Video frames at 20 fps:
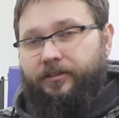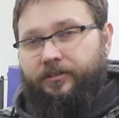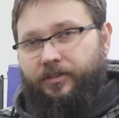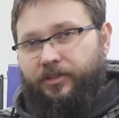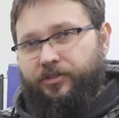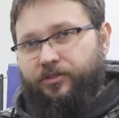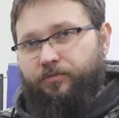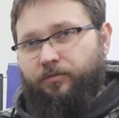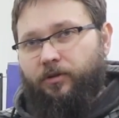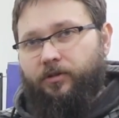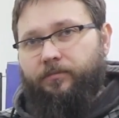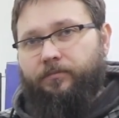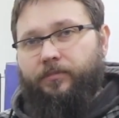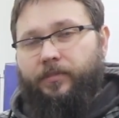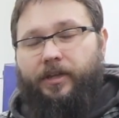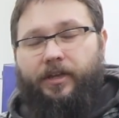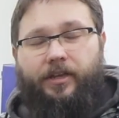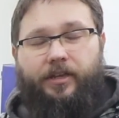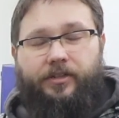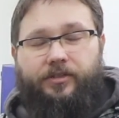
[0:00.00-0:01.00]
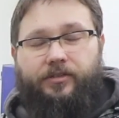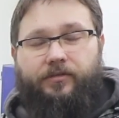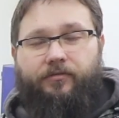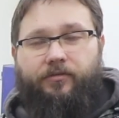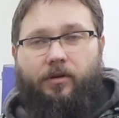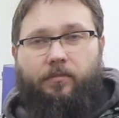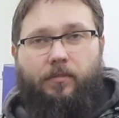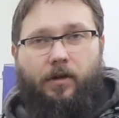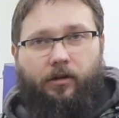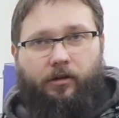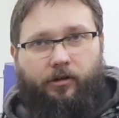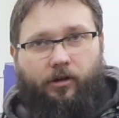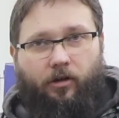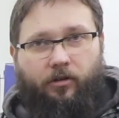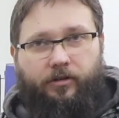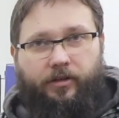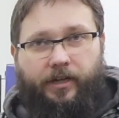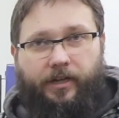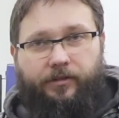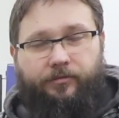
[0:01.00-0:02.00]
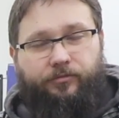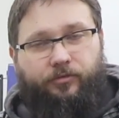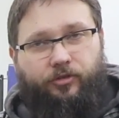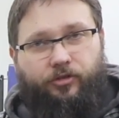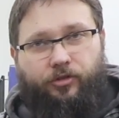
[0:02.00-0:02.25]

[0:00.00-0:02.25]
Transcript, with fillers: This one is from Longer,